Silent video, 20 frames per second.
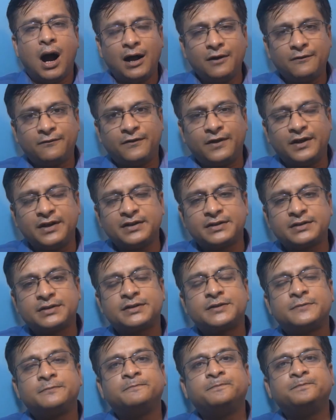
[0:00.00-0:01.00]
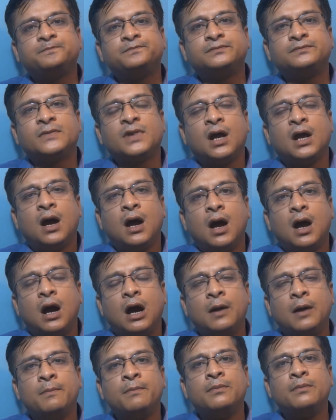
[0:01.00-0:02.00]
Hi friends,
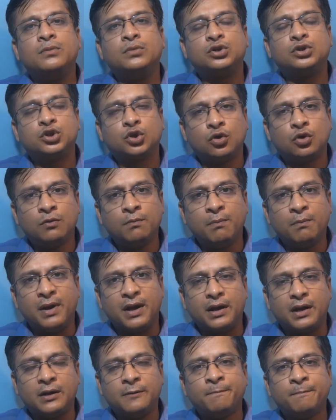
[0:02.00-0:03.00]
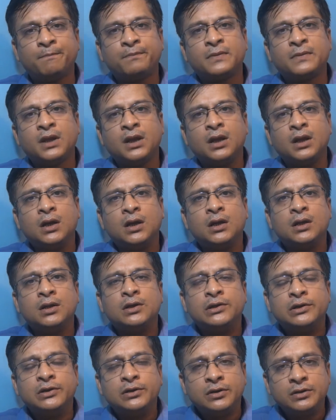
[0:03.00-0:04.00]
I am Soham Bera,
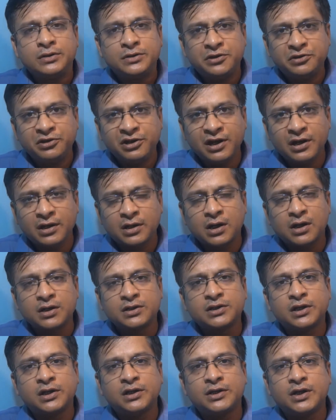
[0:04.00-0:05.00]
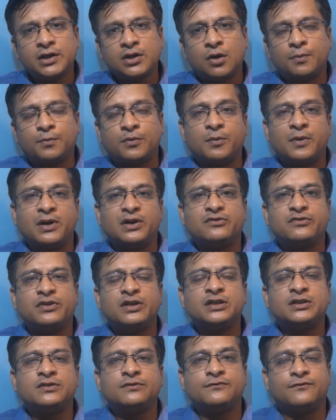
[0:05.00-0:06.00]
Senior Consultant
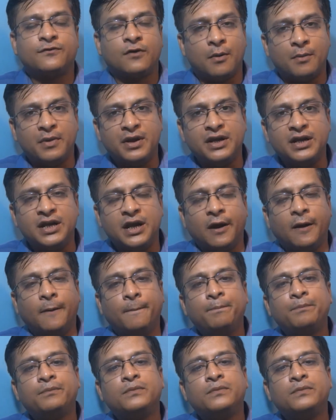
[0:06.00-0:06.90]
Optometrist from India.